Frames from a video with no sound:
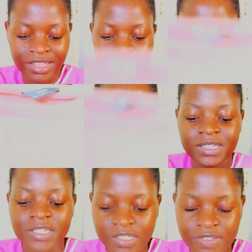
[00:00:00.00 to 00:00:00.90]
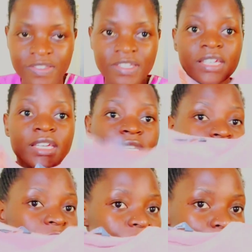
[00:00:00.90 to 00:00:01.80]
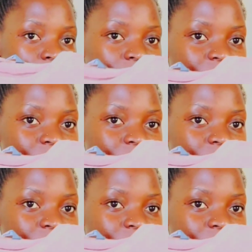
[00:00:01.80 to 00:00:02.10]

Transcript: that I purchased. This is my